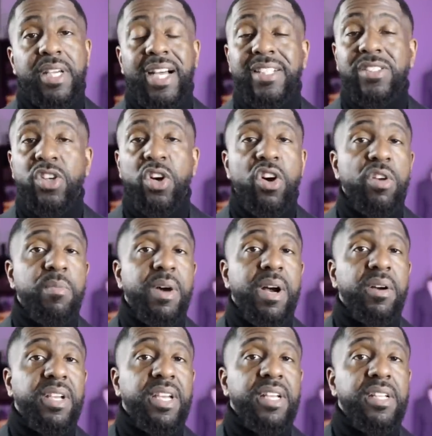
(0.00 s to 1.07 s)
I talk
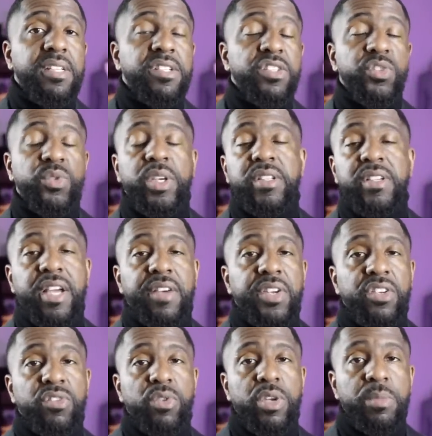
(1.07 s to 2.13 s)
about killing it Straight to Heaven
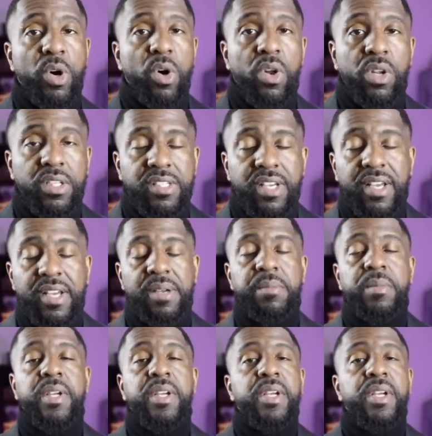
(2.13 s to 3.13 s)
Extreme all the time.